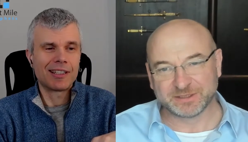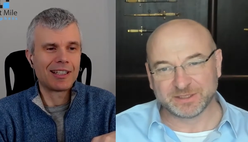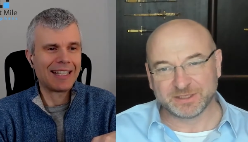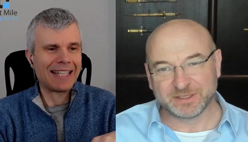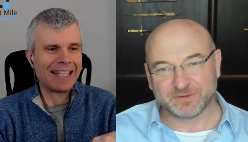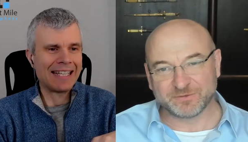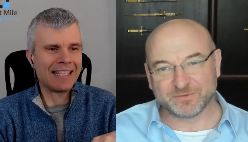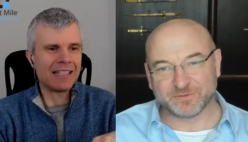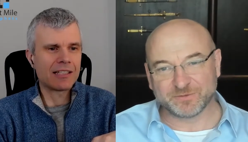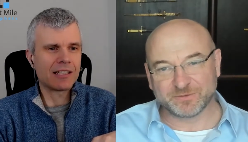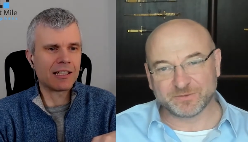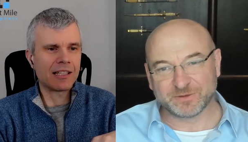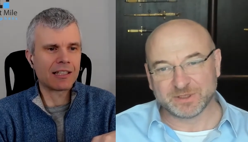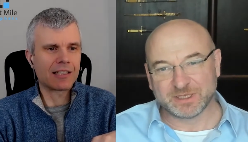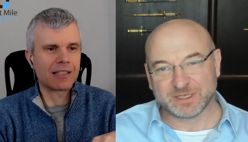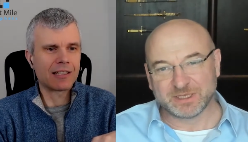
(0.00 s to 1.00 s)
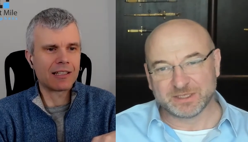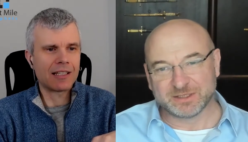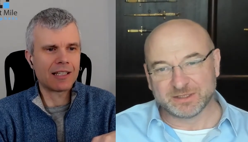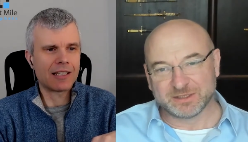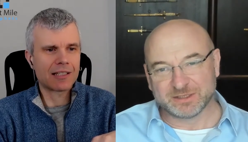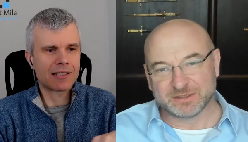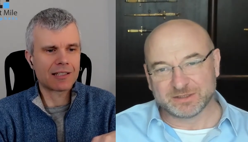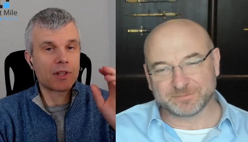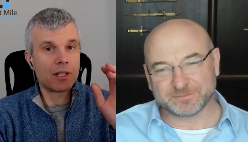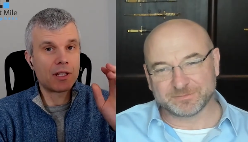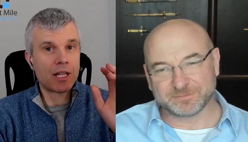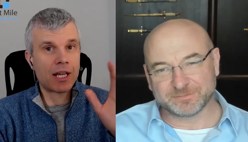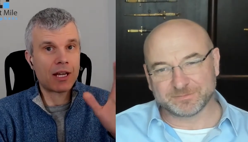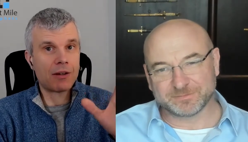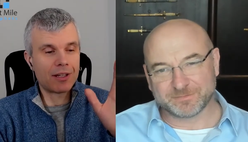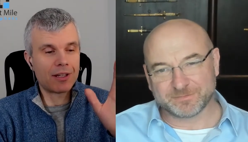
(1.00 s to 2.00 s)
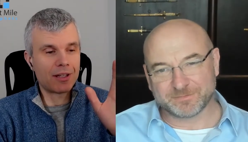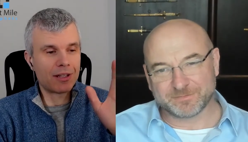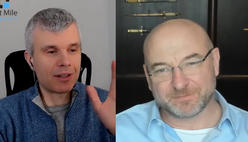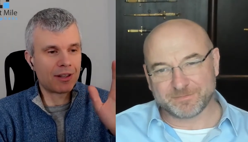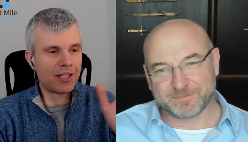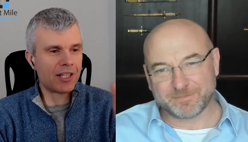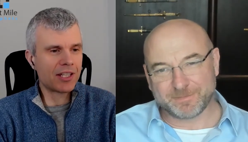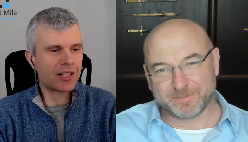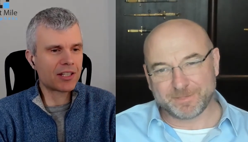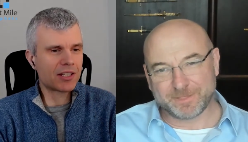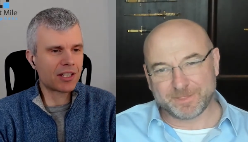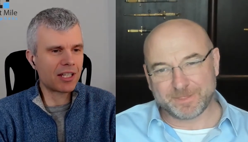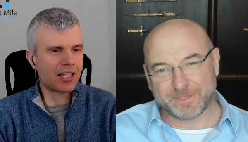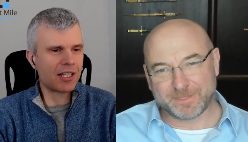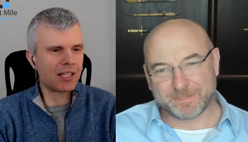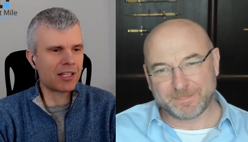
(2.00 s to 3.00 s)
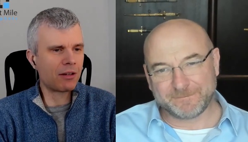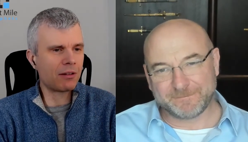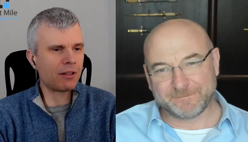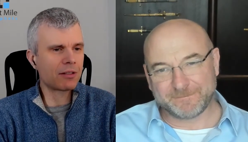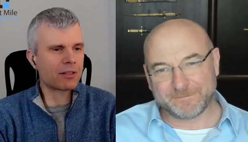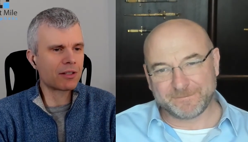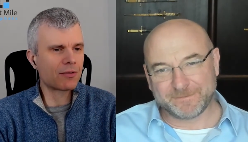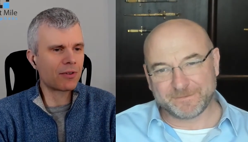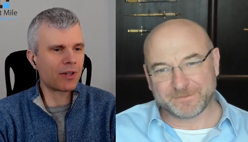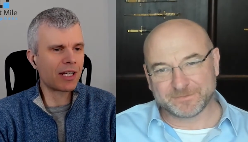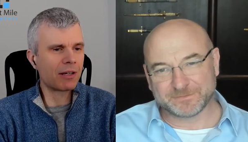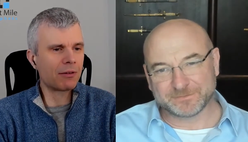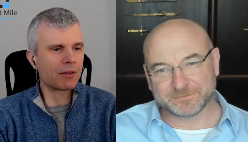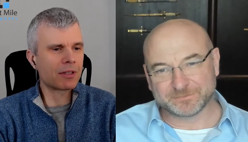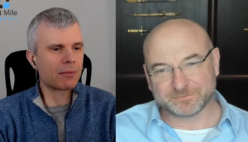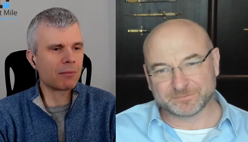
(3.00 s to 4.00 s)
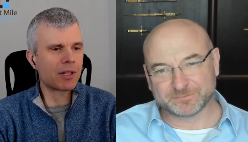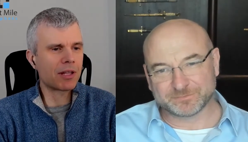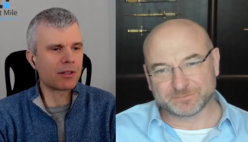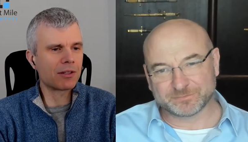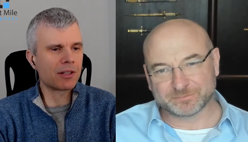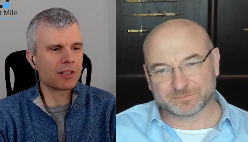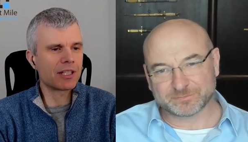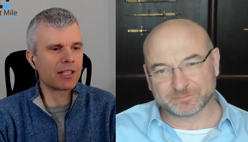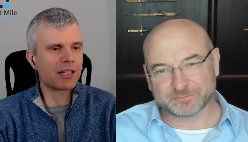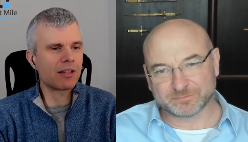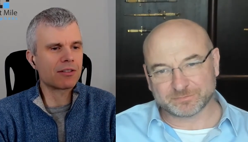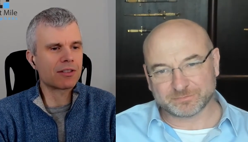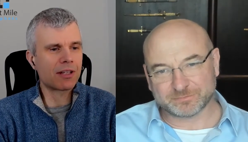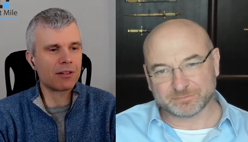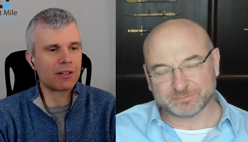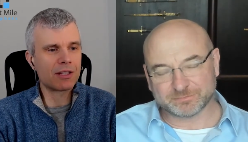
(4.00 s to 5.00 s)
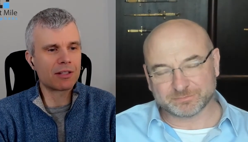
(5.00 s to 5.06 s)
Speaker 1: Interlink, yes. Now, this is, let's just find out what's the methodology though. So, this